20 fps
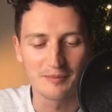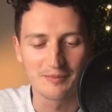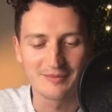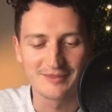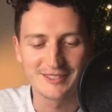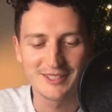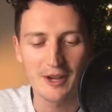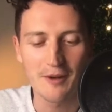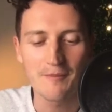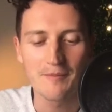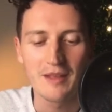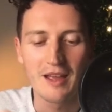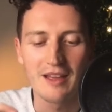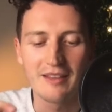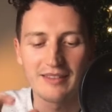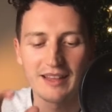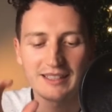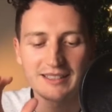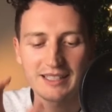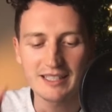So
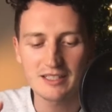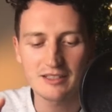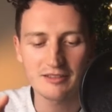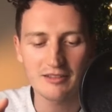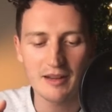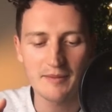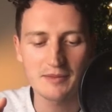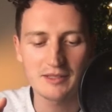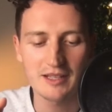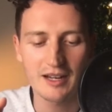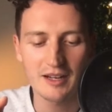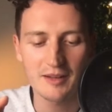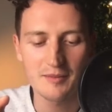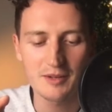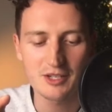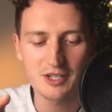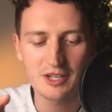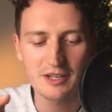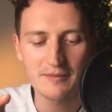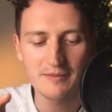that's the Instagram starter
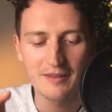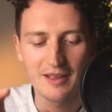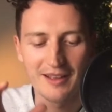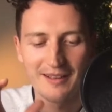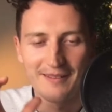mission.